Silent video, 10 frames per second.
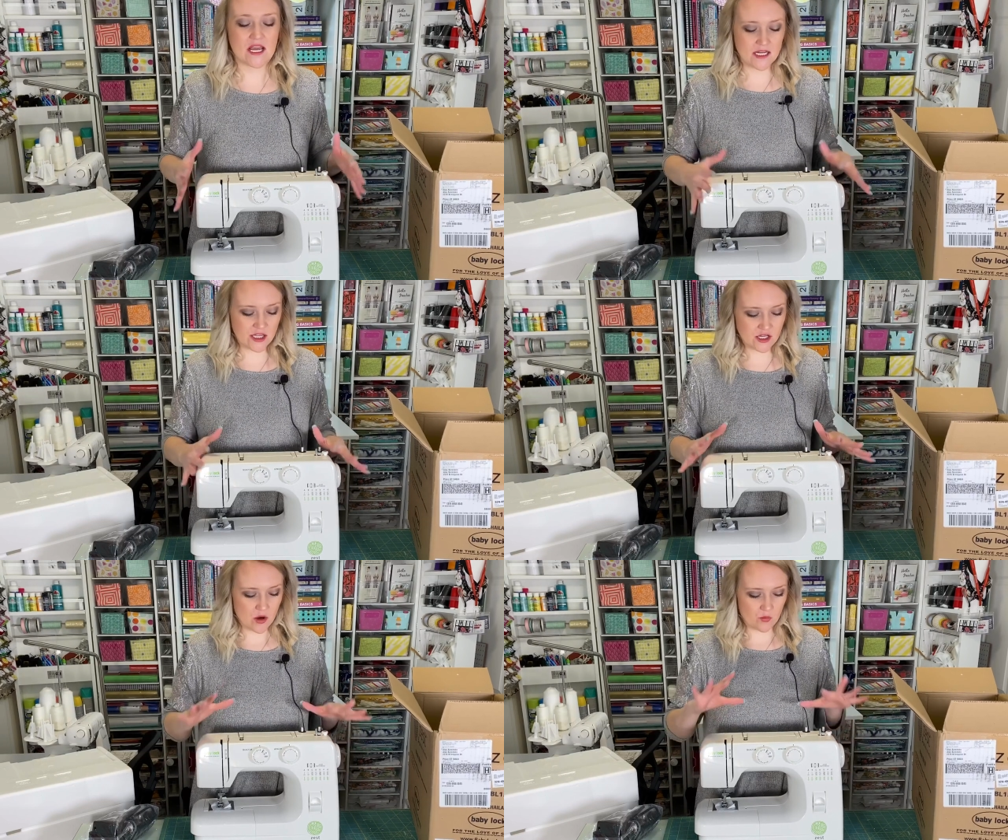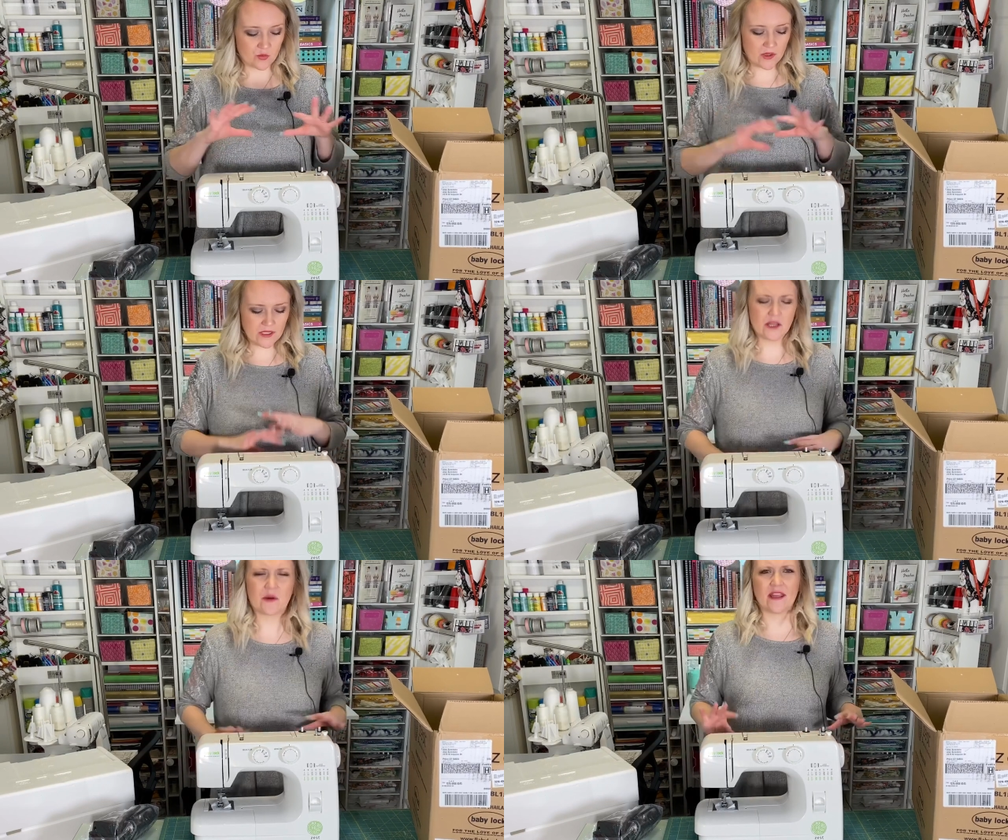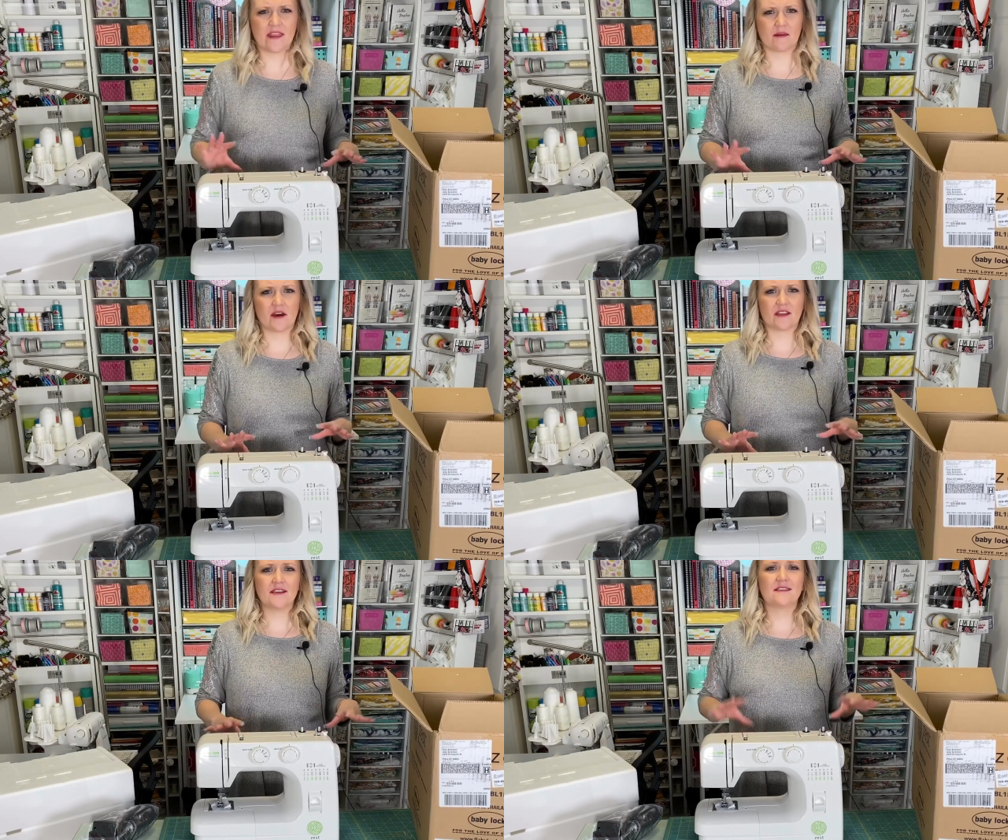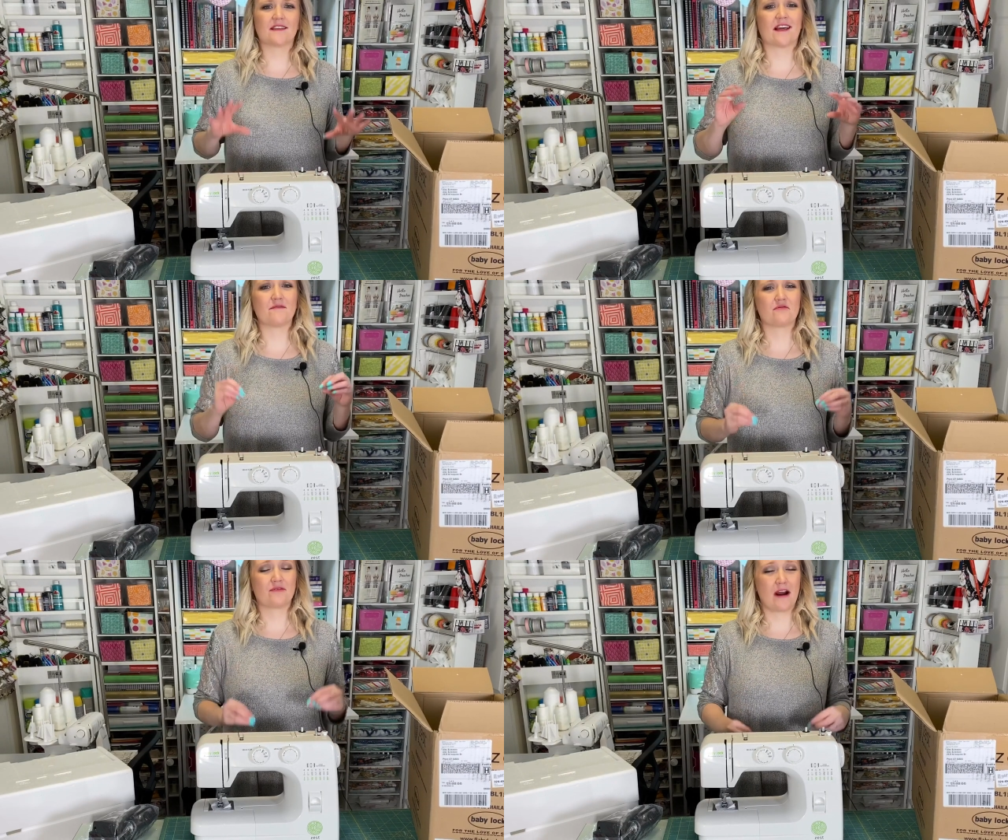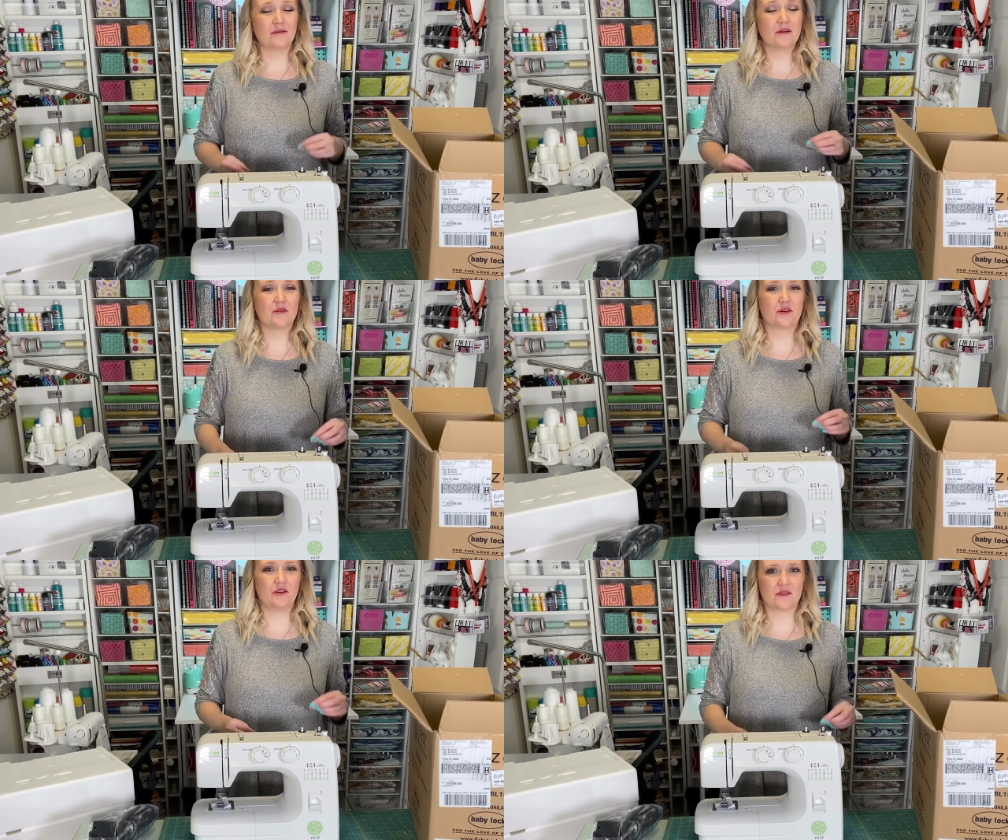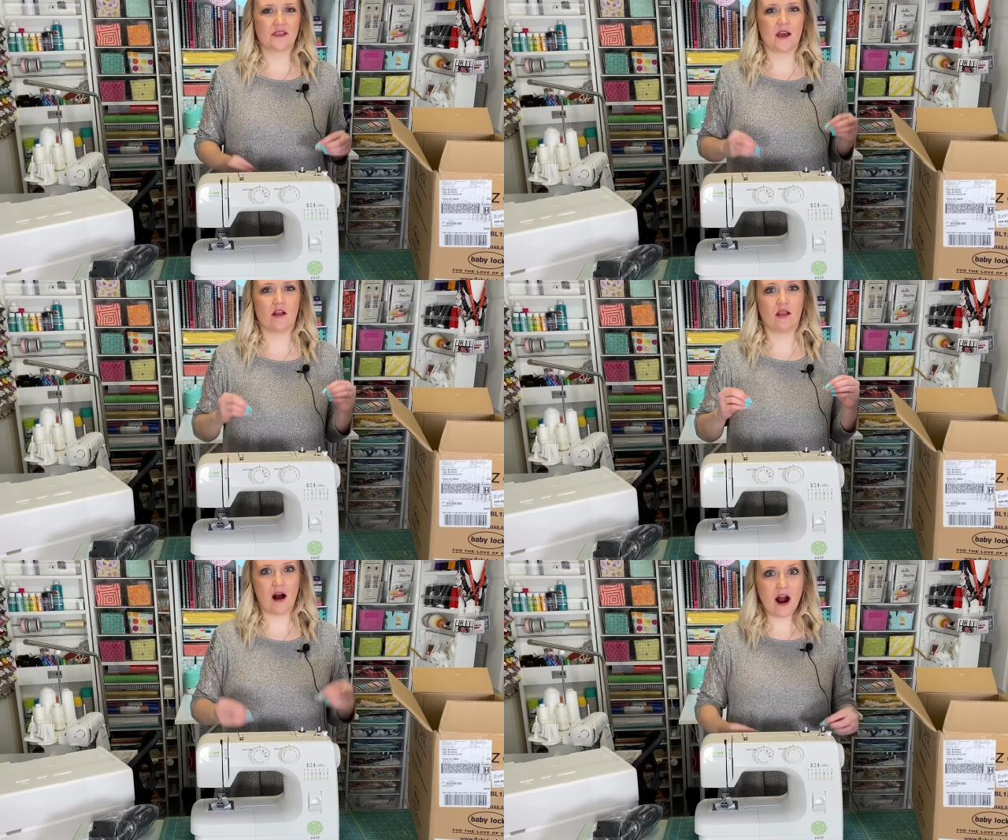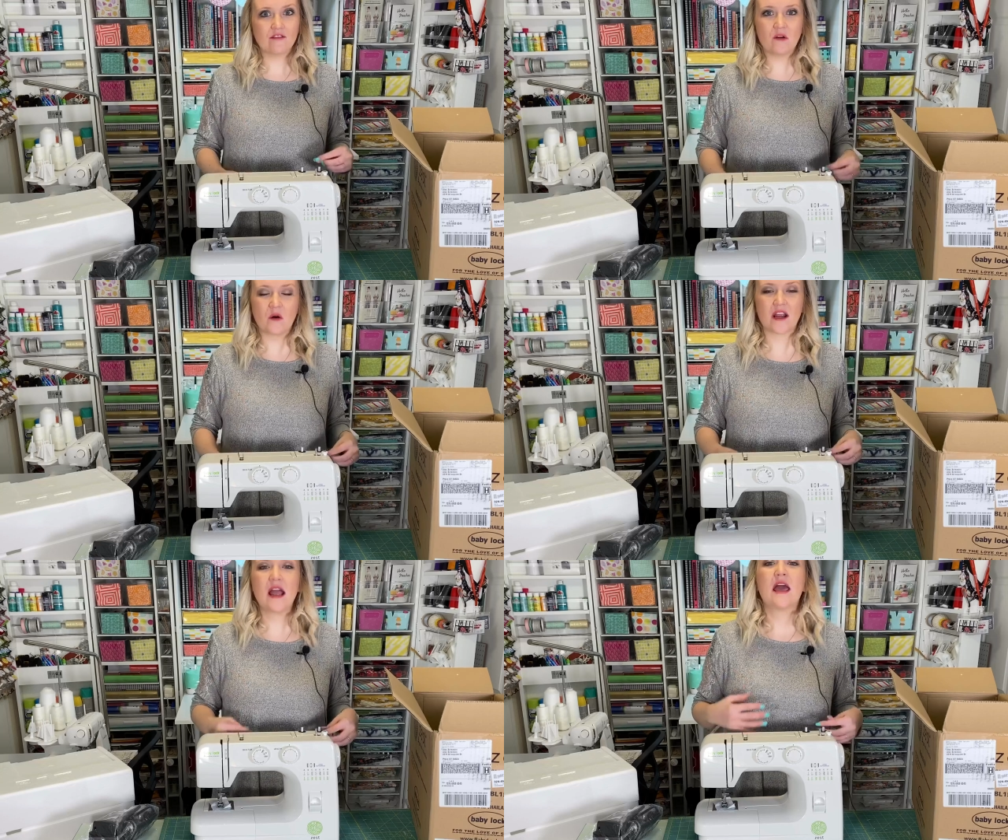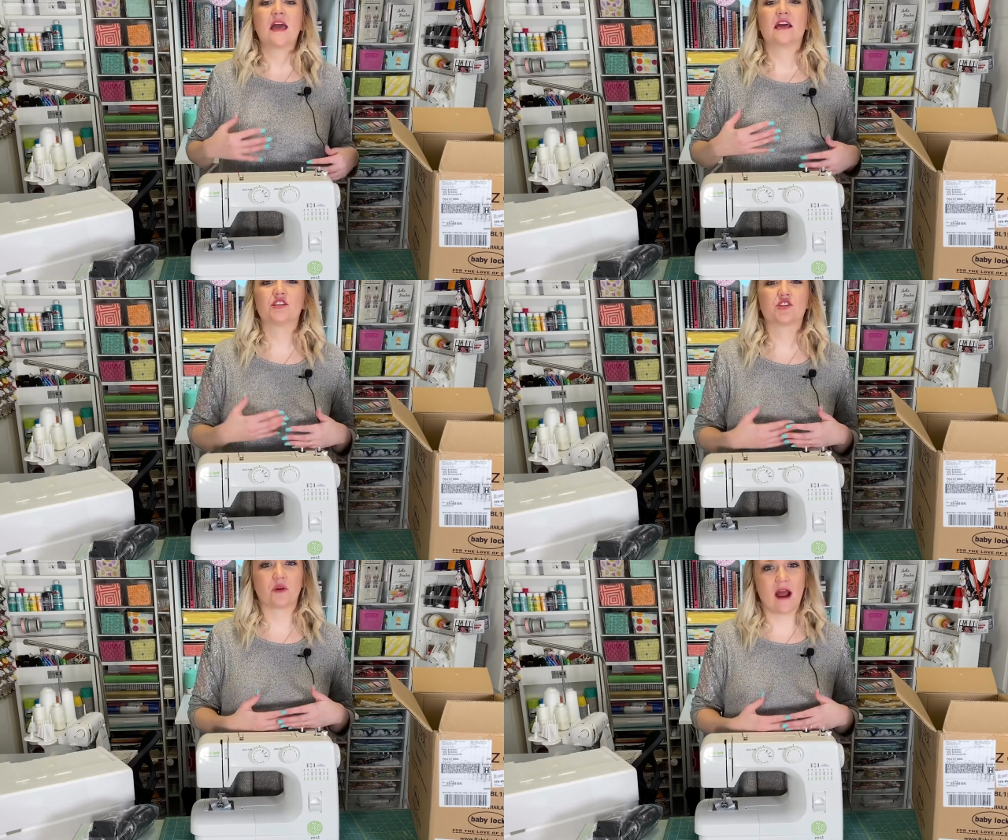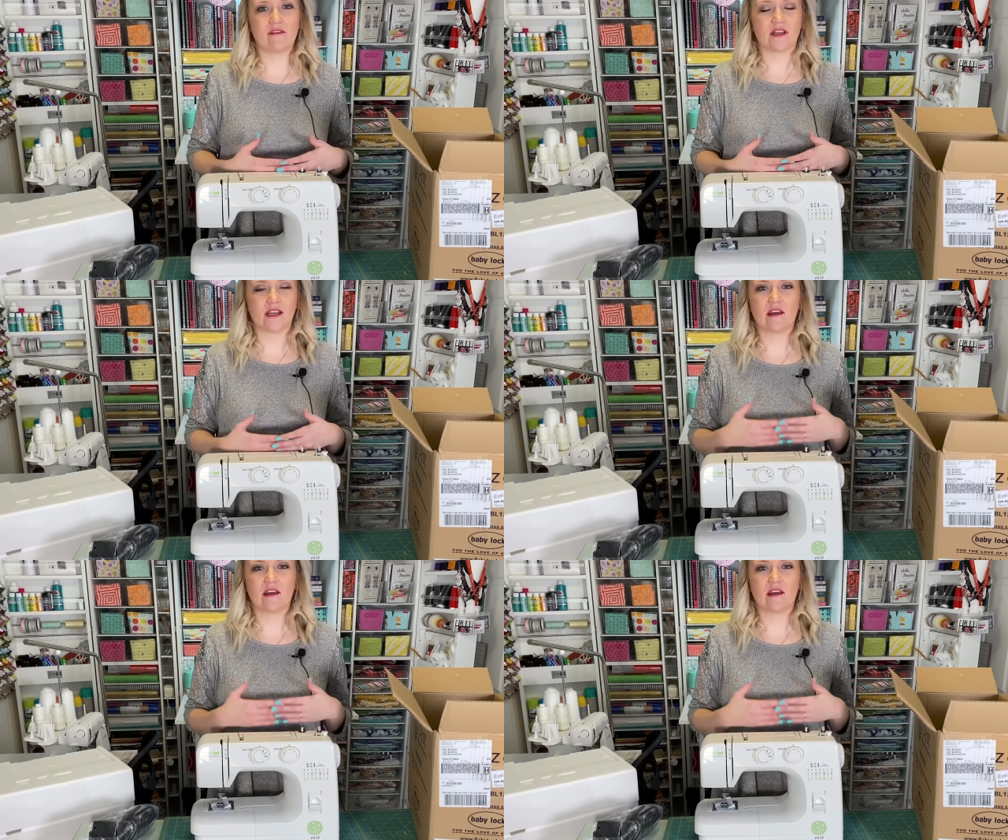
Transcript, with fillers: Another really great thing about this that I probably will use it a lot for is traveling.